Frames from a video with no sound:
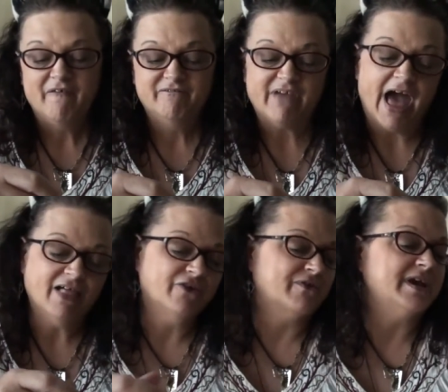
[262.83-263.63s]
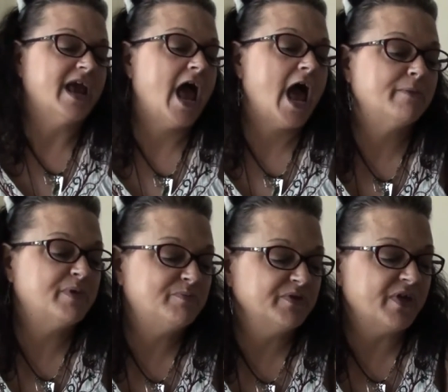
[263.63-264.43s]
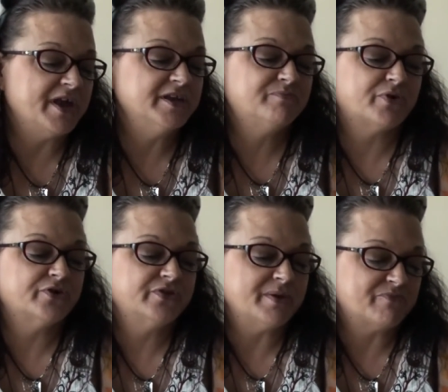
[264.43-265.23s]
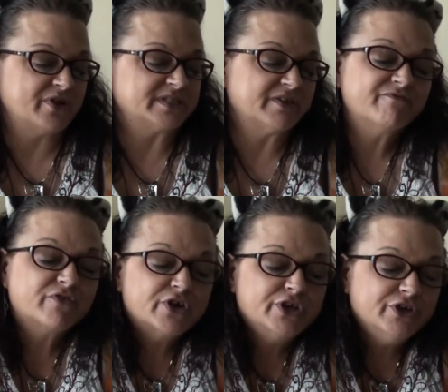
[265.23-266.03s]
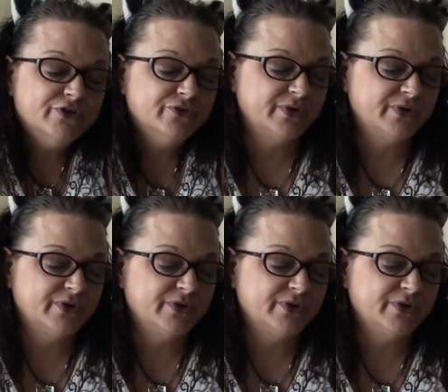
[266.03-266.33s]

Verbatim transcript: Valerie, happy belated birthday present for you.